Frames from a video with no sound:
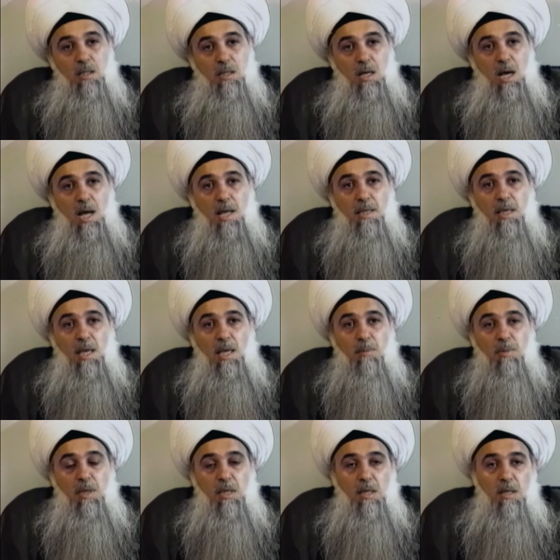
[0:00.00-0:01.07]
I came
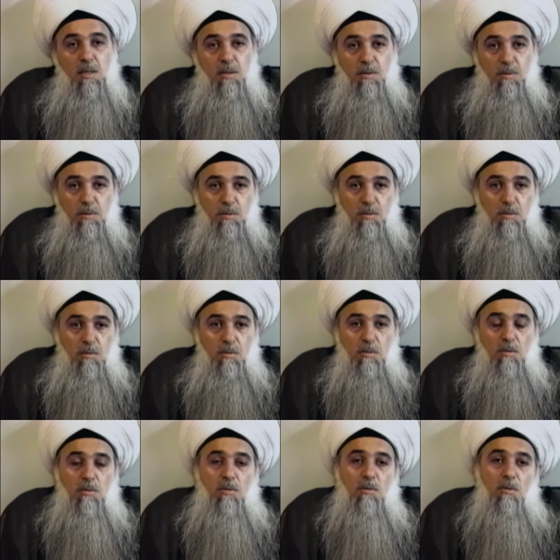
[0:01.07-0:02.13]
here
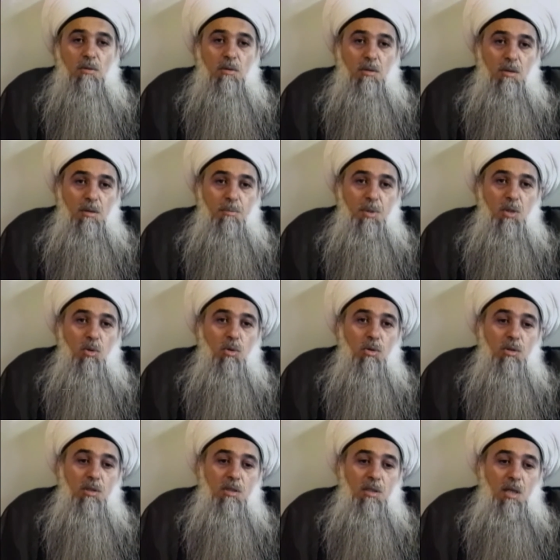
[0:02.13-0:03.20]

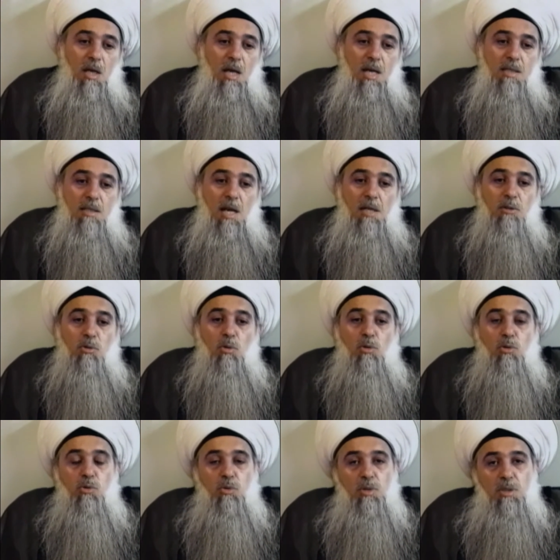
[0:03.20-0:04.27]
because, as I
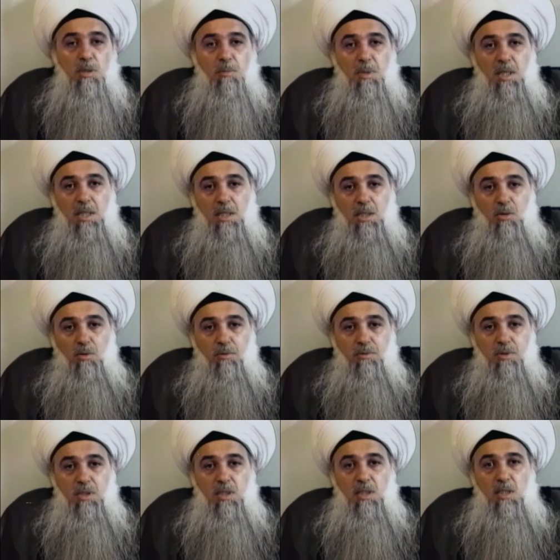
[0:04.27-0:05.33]
told you in the beginning of
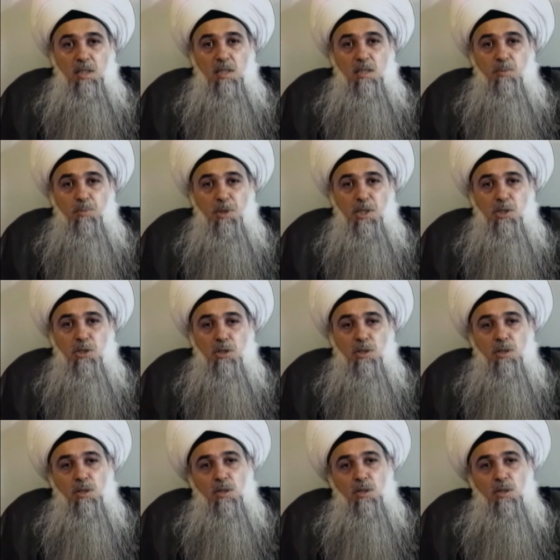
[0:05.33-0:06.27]
the speech,